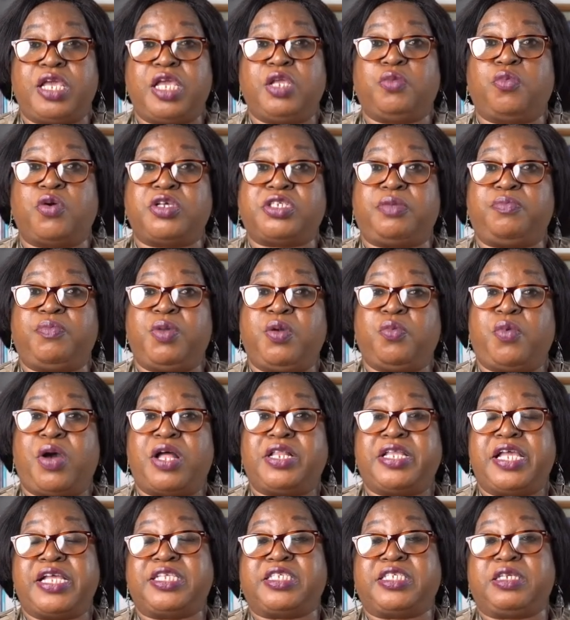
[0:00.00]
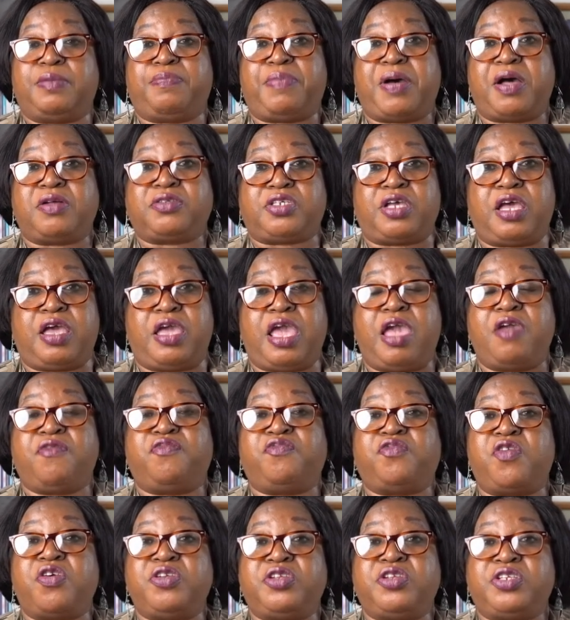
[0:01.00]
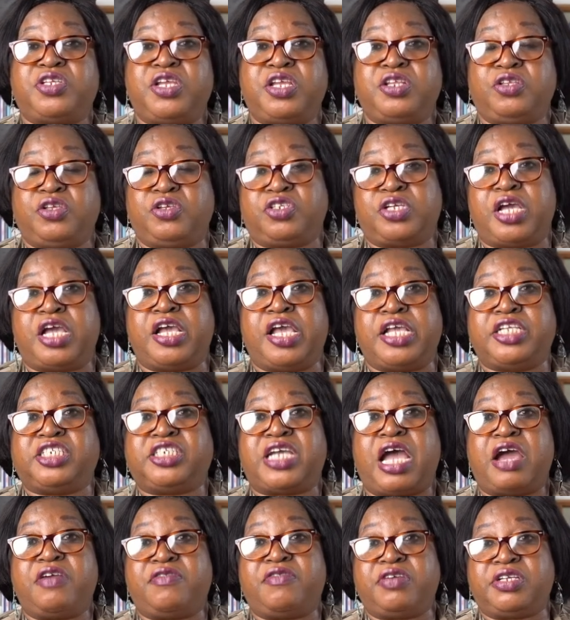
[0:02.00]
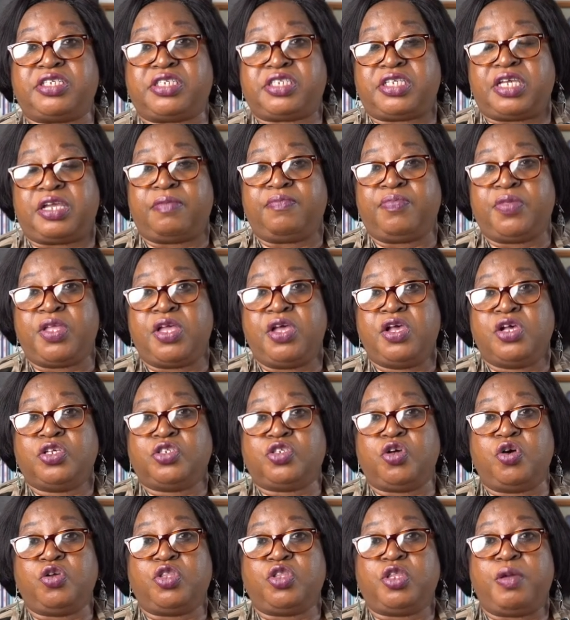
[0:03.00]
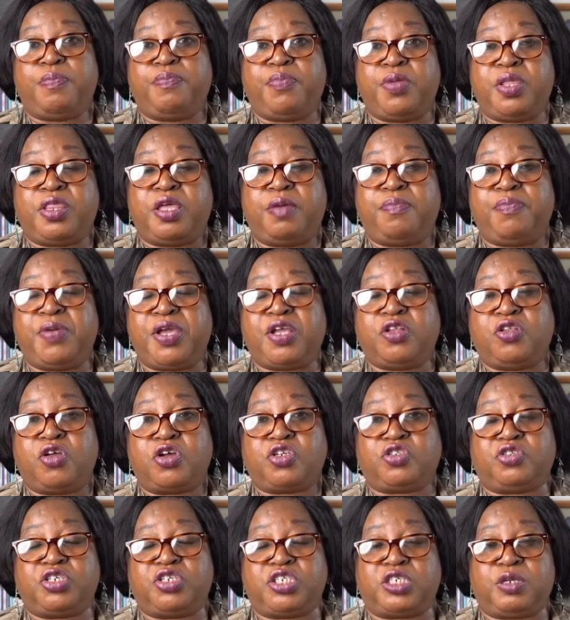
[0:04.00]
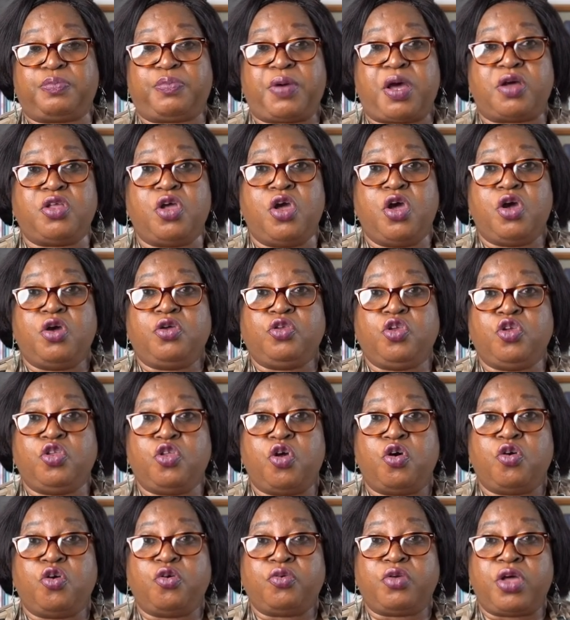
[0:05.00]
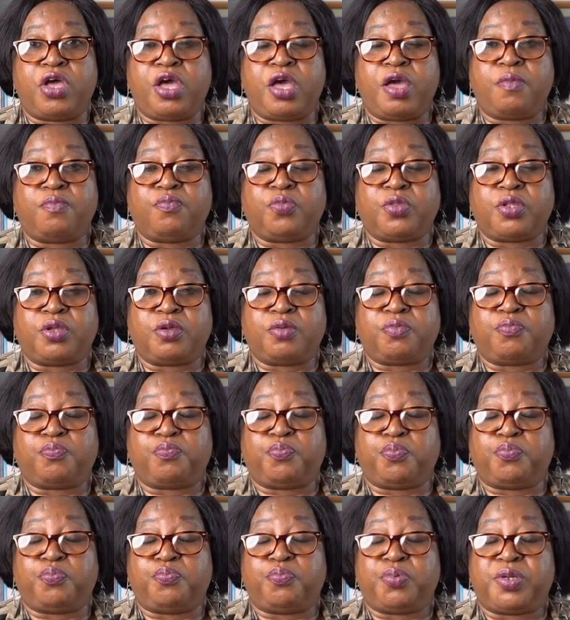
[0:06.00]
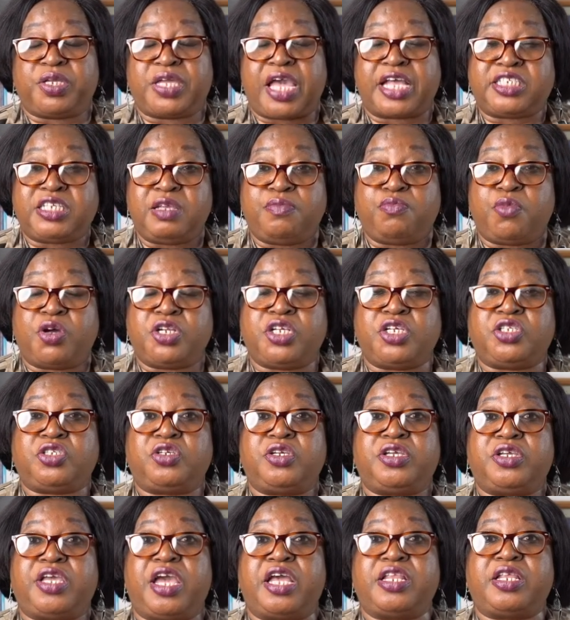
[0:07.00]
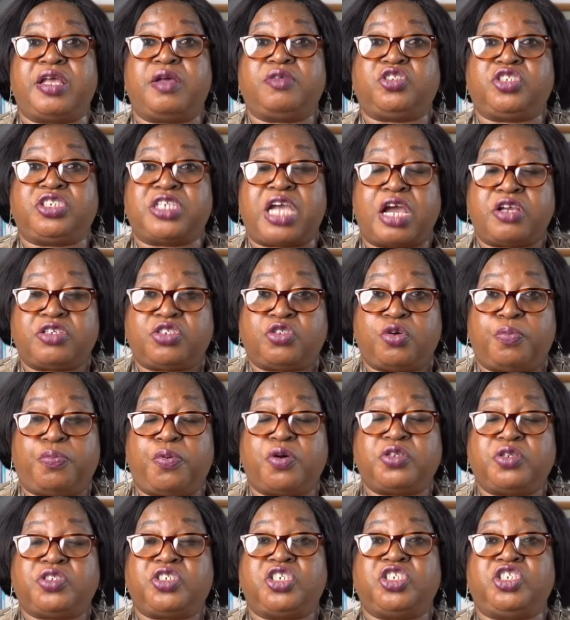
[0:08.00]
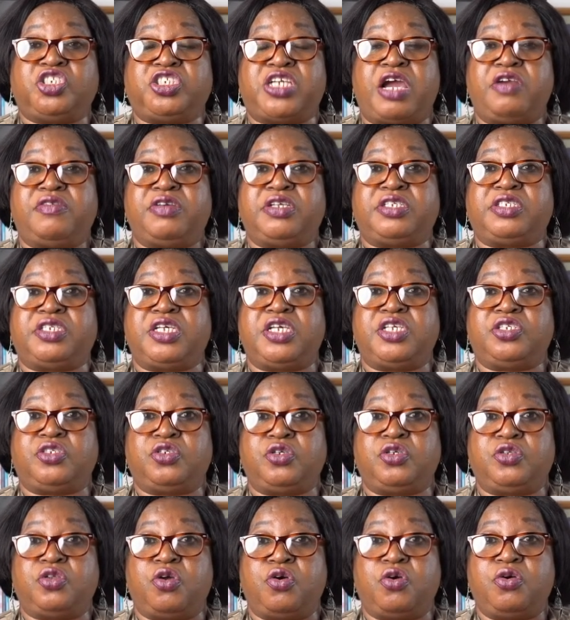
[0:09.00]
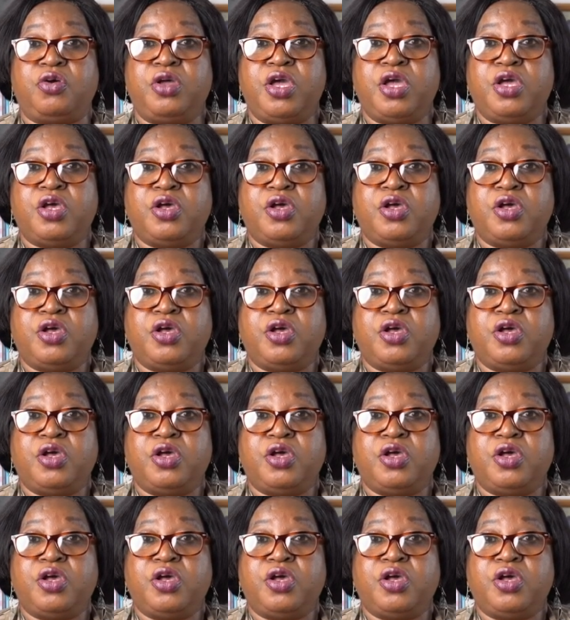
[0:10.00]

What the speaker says: it was, meanwhile, it's about a funding, a charity. So the big lottery is about, you know, getting money together, supporting charities, you know.